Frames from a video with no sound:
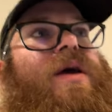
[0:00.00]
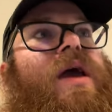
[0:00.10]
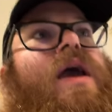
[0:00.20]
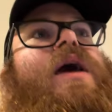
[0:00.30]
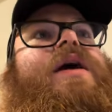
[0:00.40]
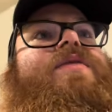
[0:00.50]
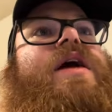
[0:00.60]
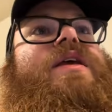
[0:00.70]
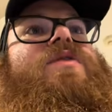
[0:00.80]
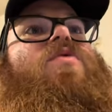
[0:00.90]
And
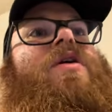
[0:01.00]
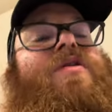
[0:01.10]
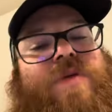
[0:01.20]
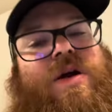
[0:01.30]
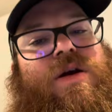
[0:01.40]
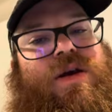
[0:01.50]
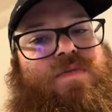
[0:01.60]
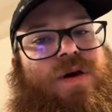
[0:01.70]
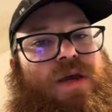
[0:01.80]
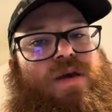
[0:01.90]
that he wanted American
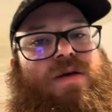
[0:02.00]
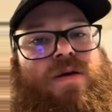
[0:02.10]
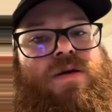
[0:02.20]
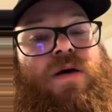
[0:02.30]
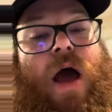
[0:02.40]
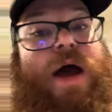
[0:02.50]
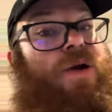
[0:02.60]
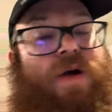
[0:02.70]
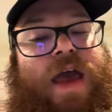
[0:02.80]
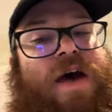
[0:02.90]
money. I
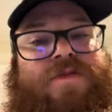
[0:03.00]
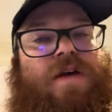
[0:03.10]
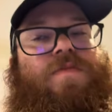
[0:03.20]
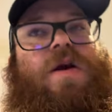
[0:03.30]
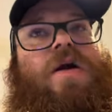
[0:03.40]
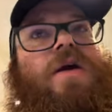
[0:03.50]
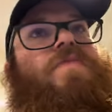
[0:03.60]
don't have any American